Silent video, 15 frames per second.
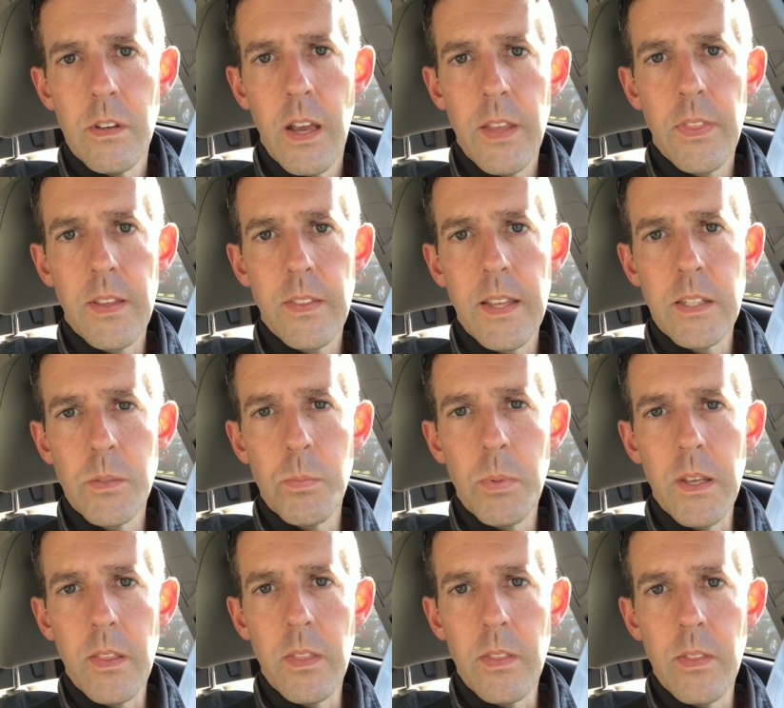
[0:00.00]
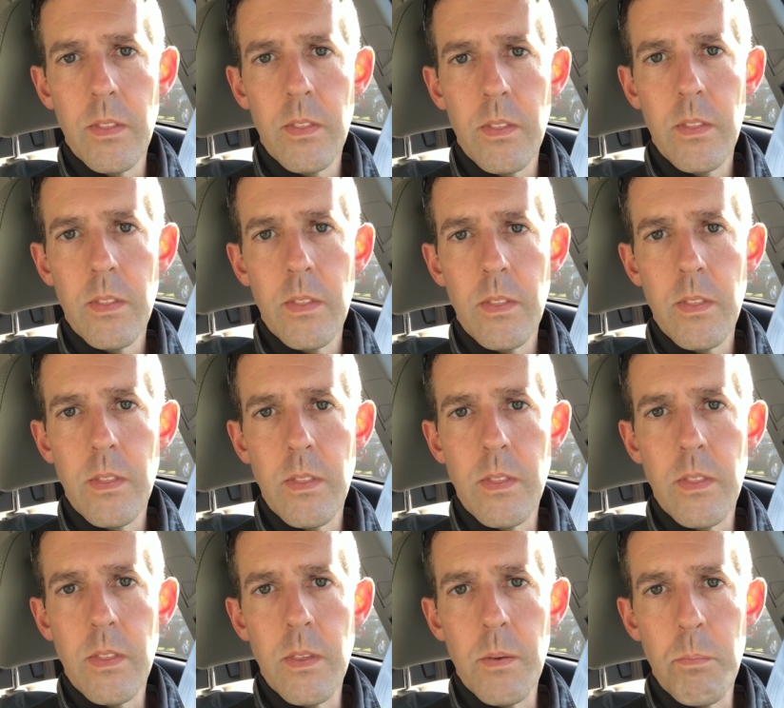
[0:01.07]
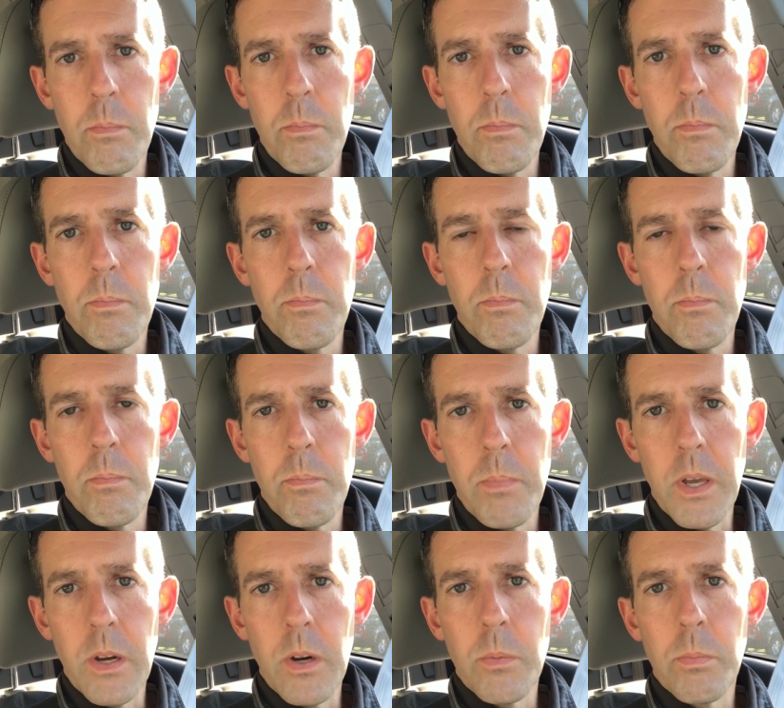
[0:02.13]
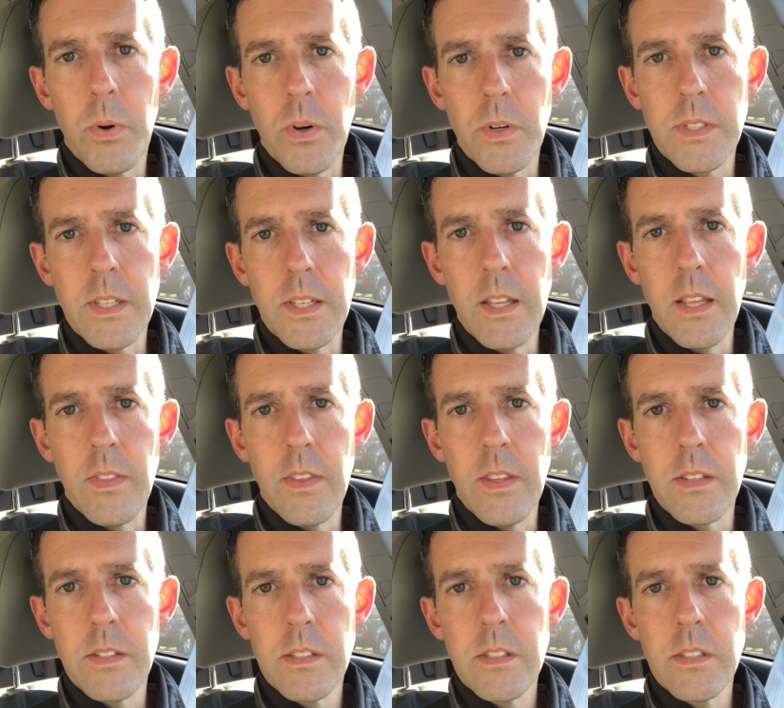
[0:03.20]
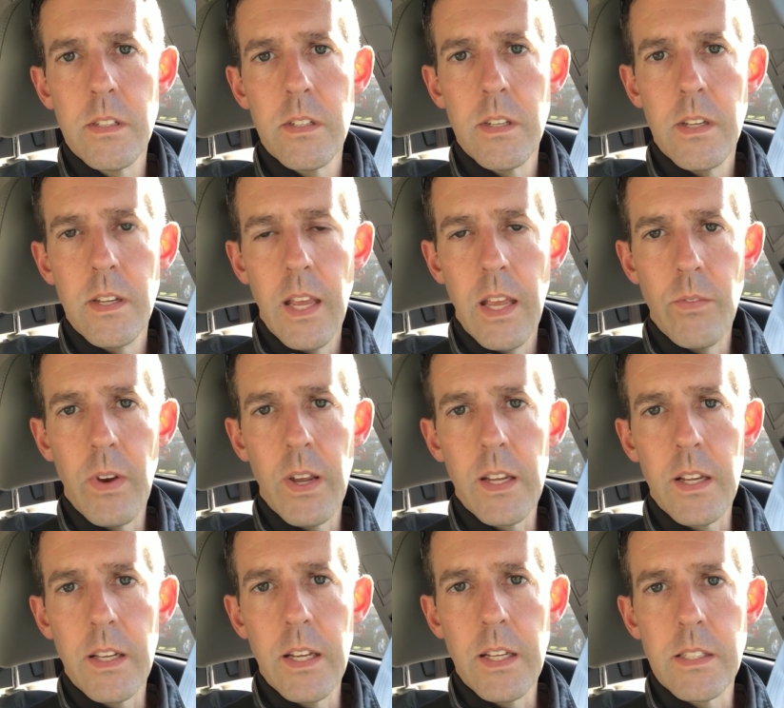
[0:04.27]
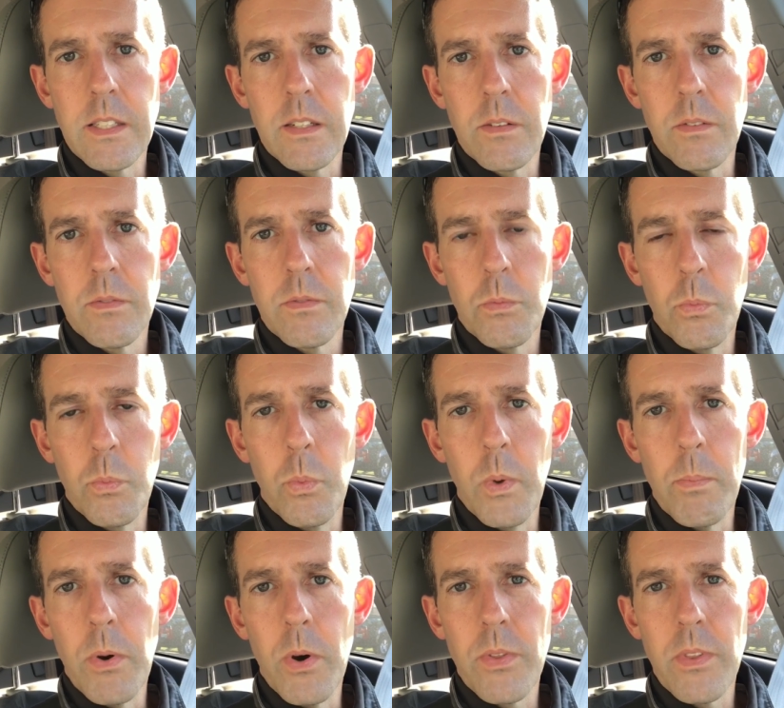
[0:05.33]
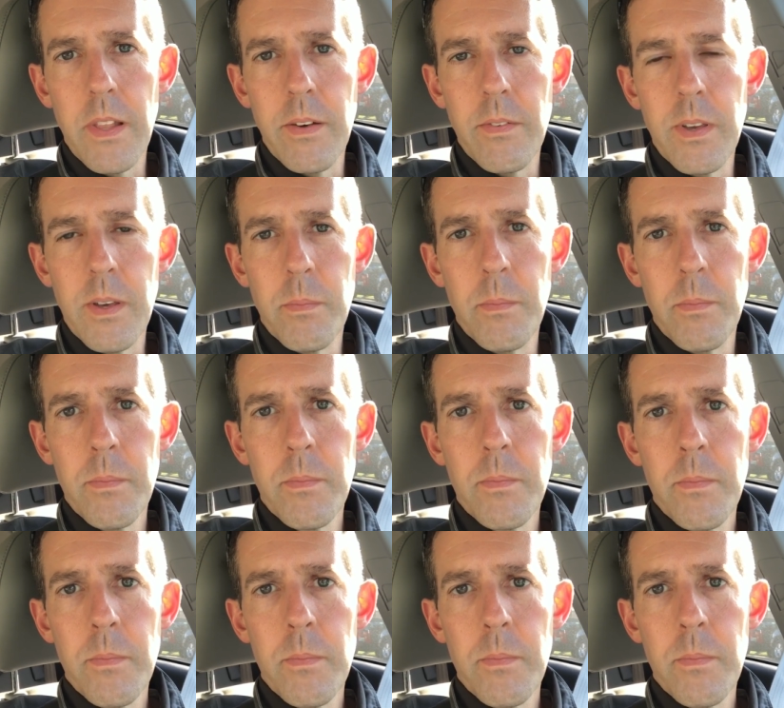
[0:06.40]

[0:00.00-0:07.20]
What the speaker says: I think that's being the bigger person in this, and recognizing we both love him.